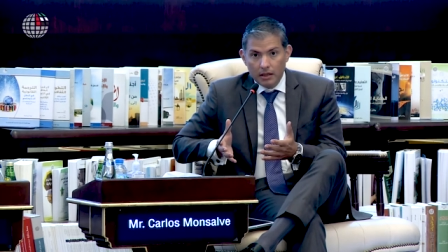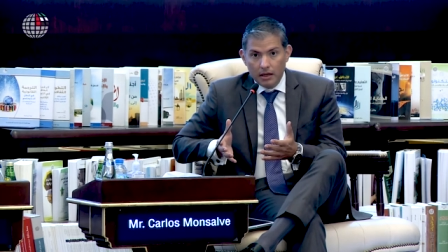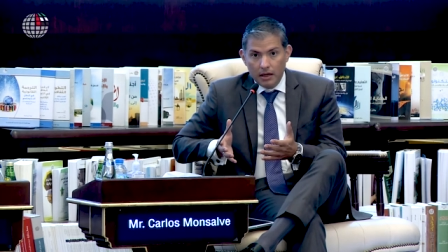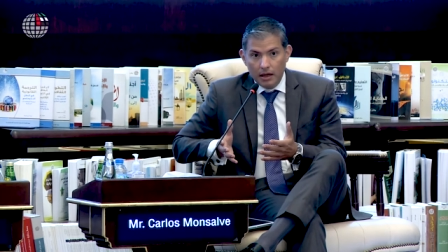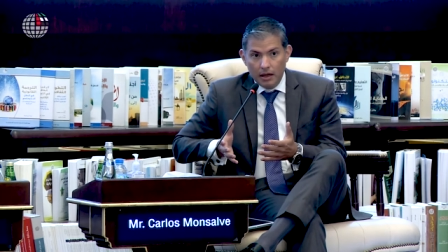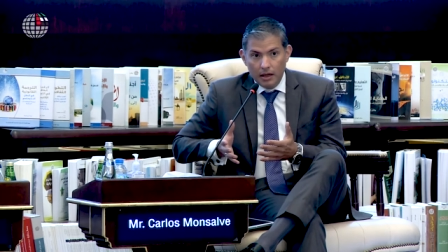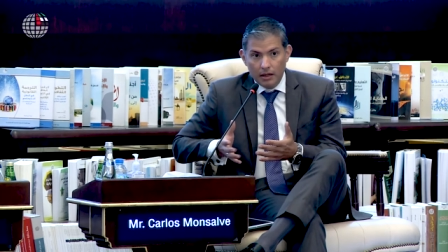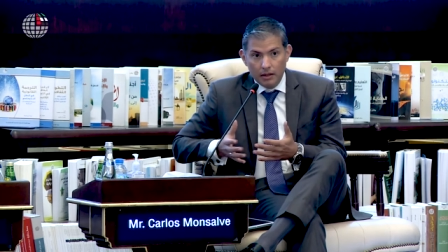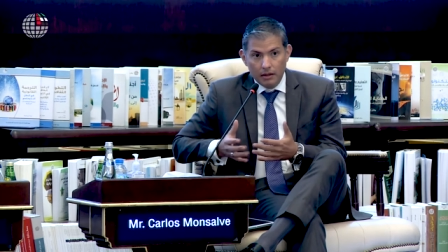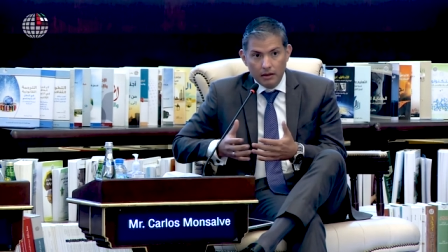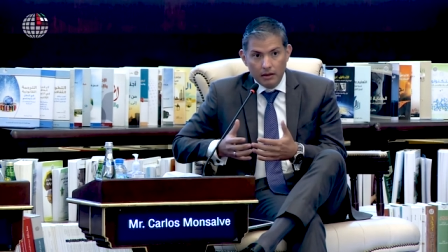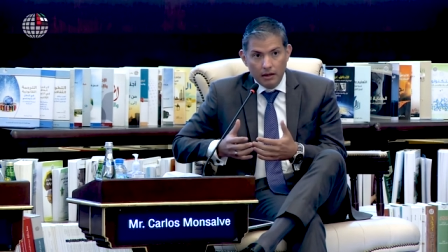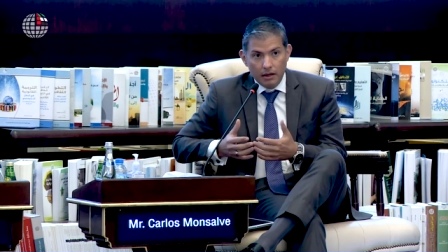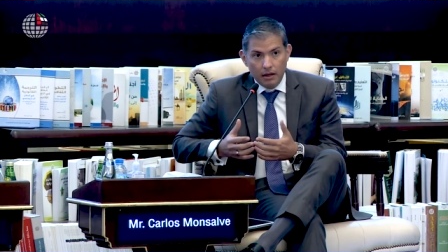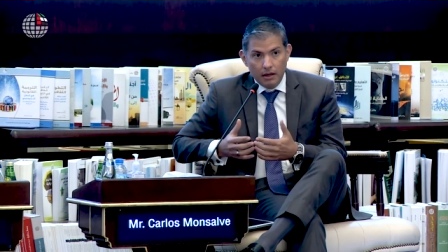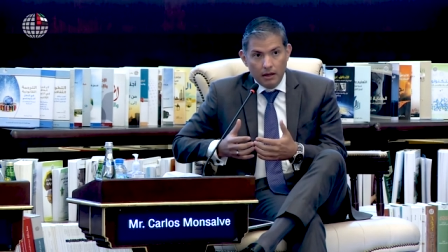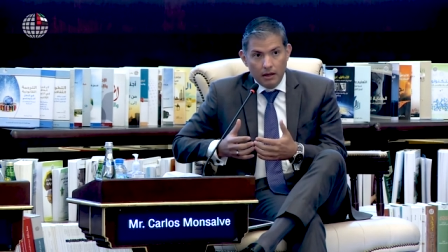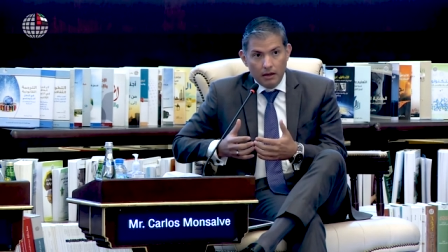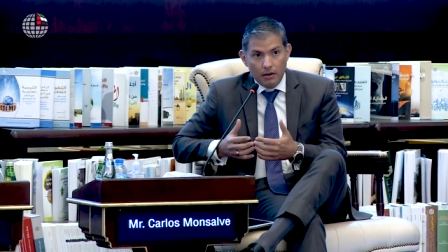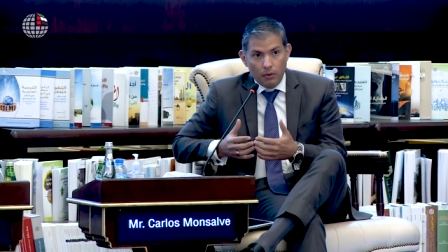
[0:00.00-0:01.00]
And
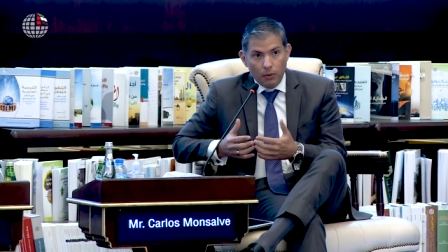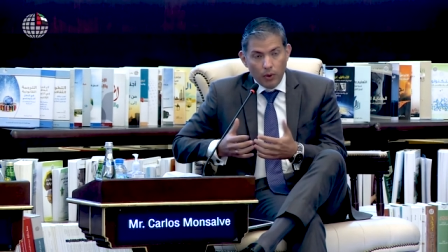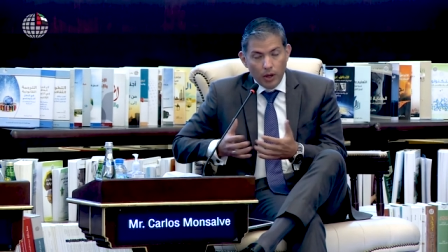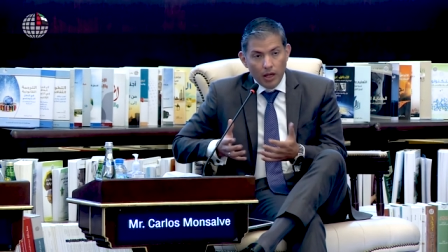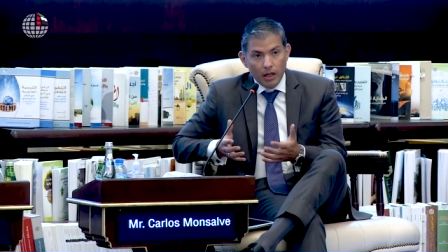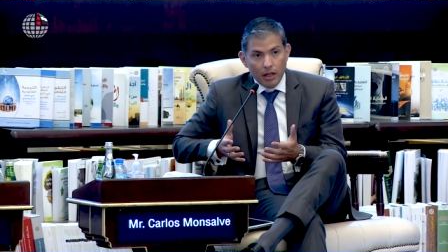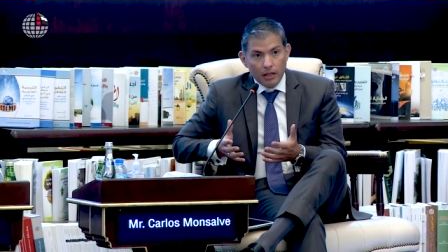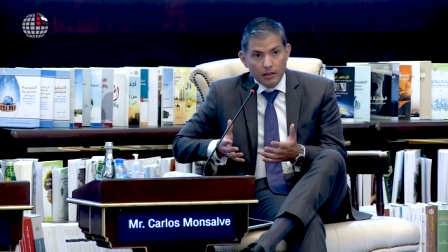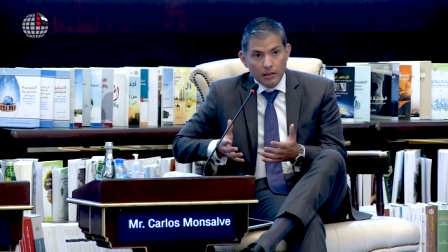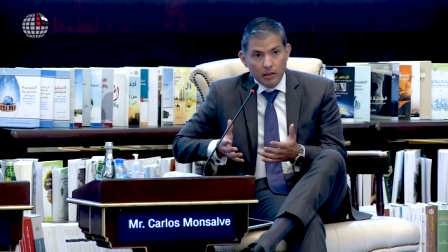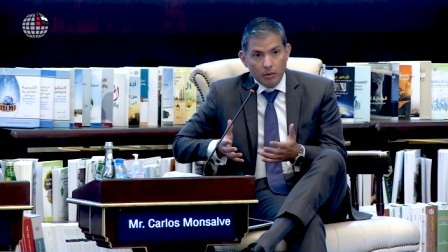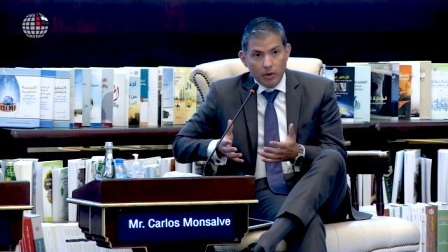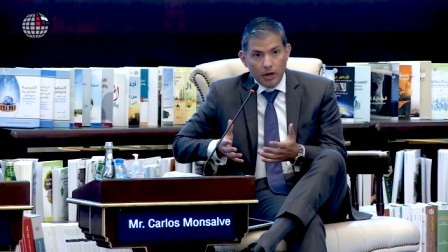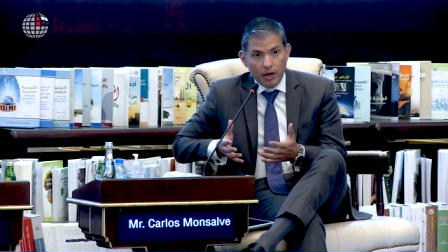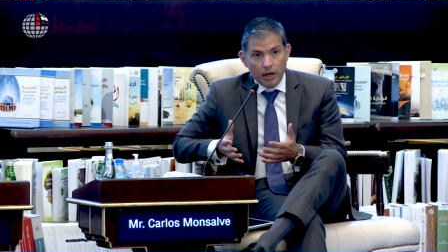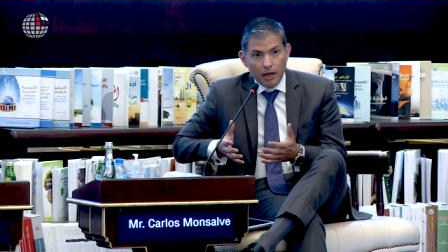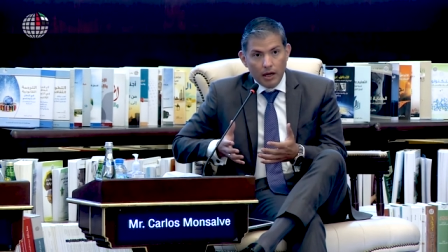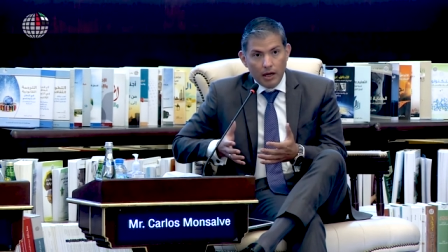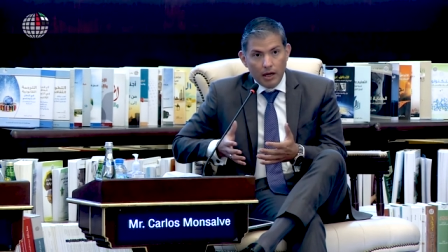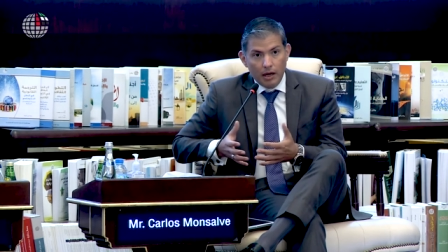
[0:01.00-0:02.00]
we in Latin
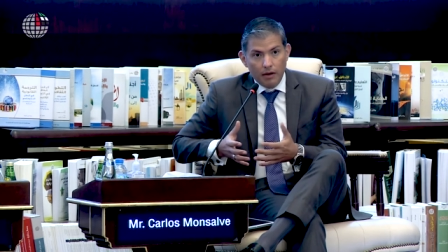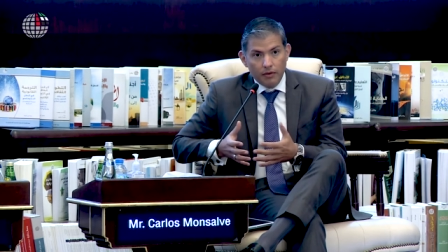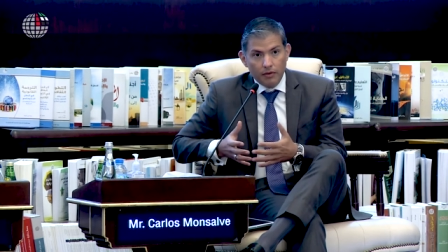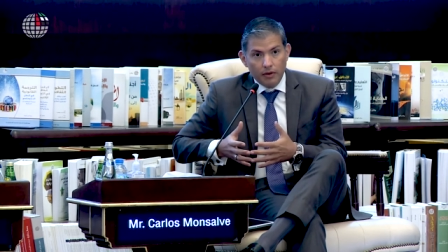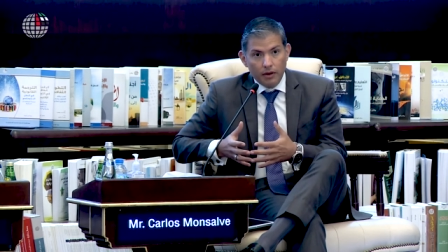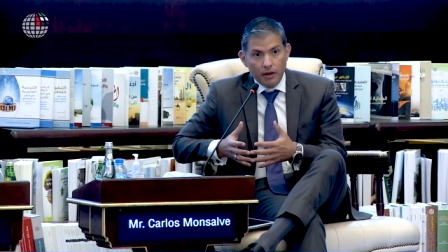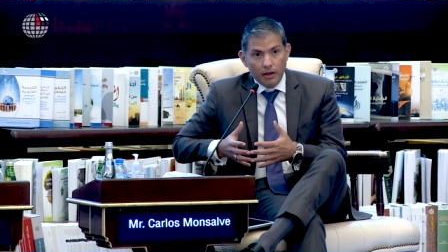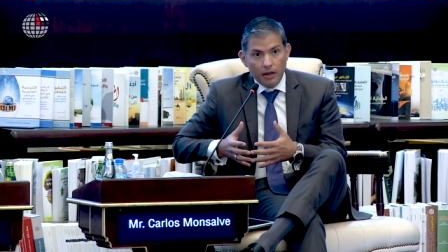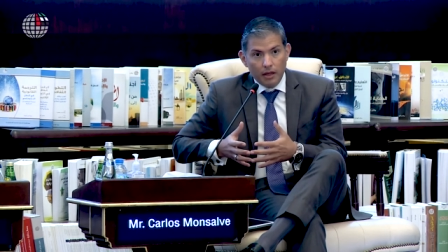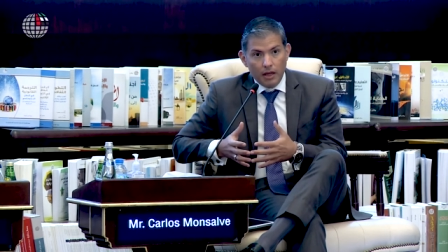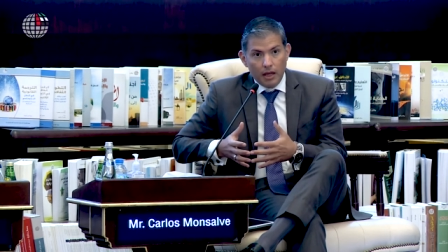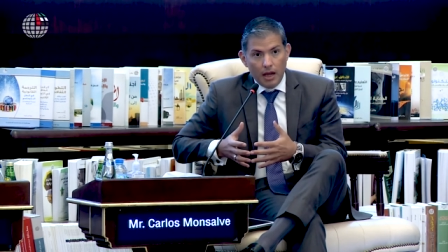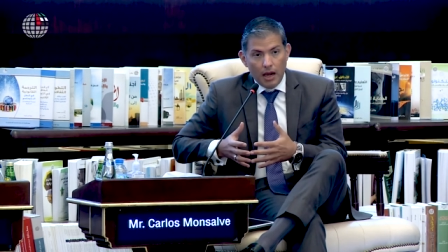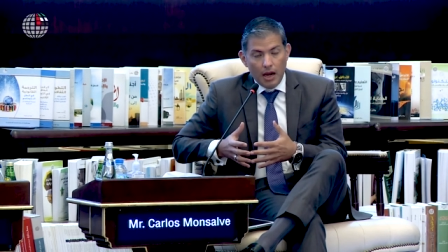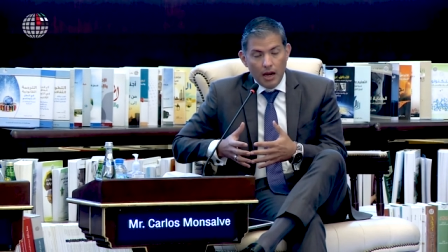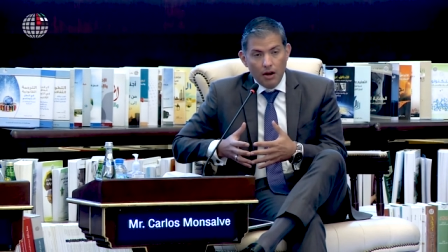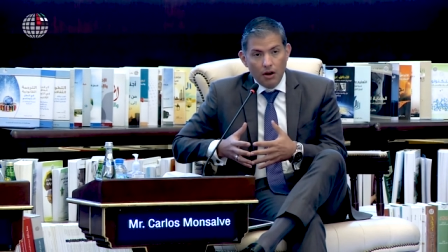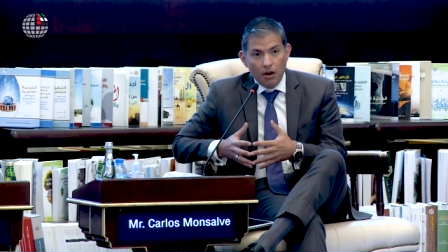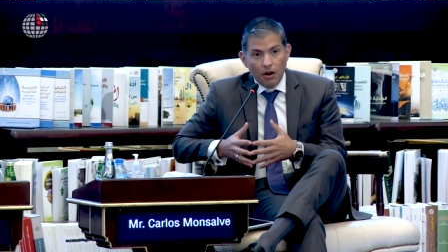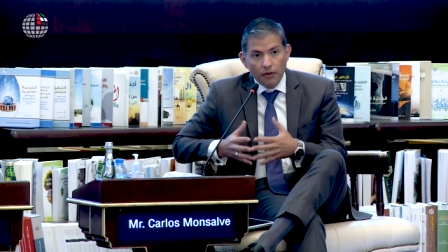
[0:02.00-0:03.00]
America have
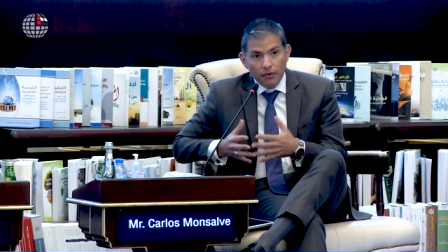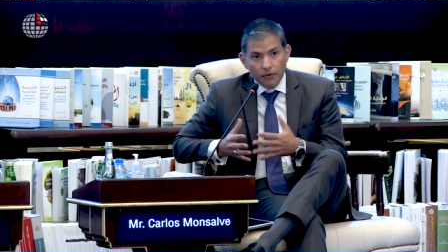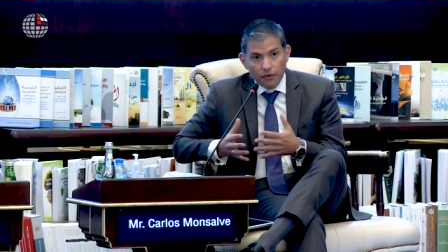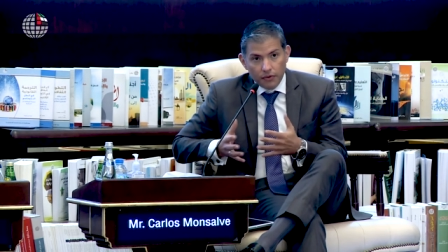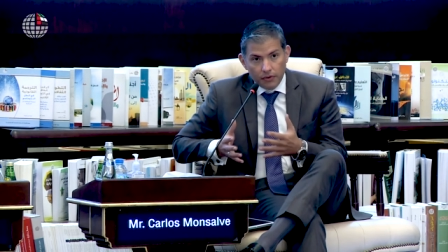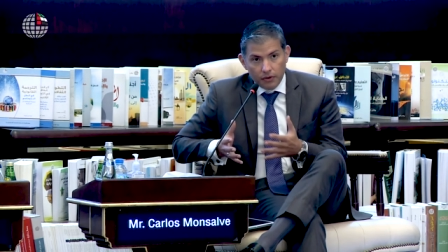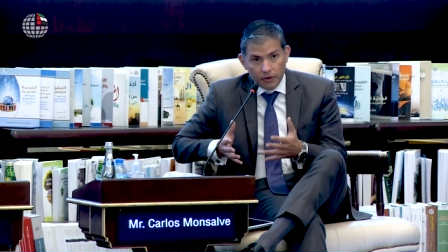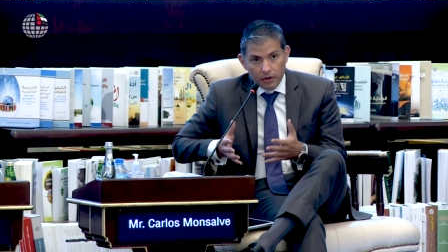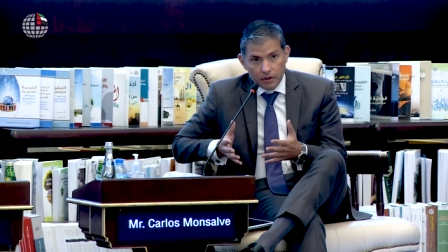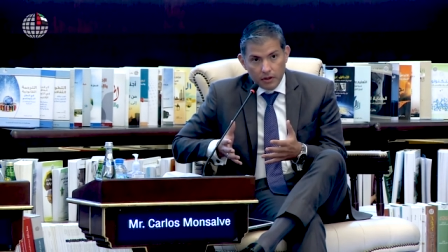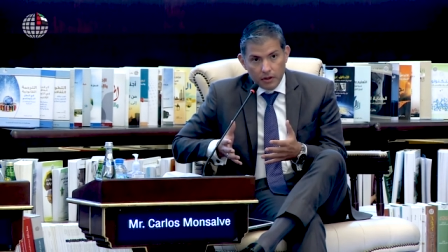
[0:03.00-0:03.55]
enough uh,